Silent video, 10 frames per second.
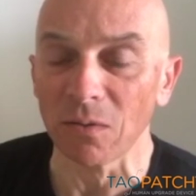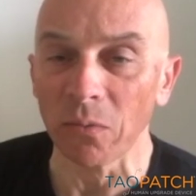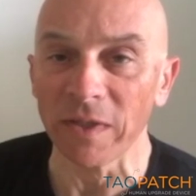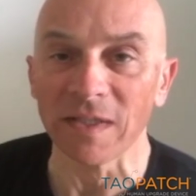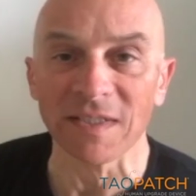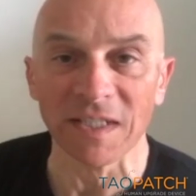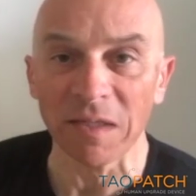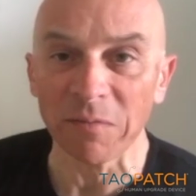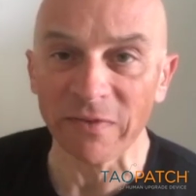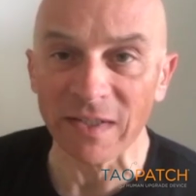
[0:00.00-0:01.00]
with the
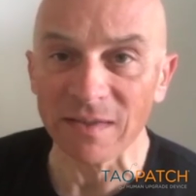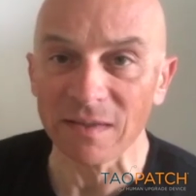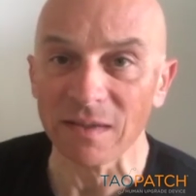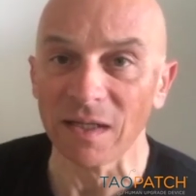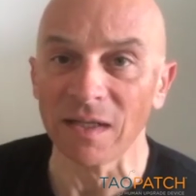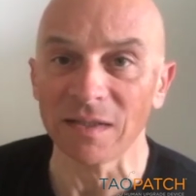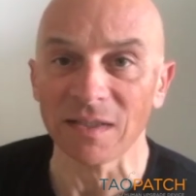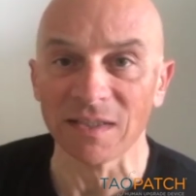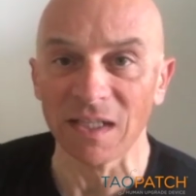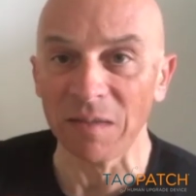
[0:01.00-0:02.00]
same watt and the
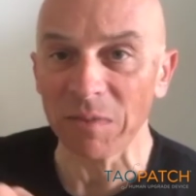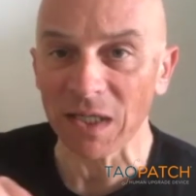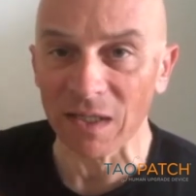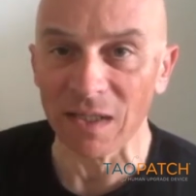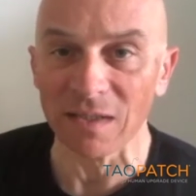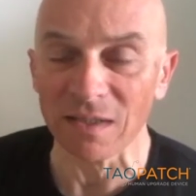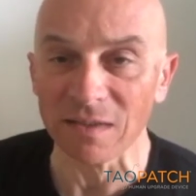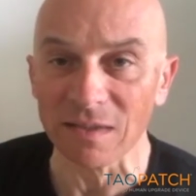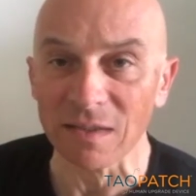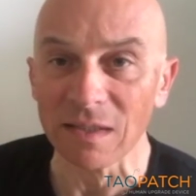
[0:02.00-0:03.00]
same cadence,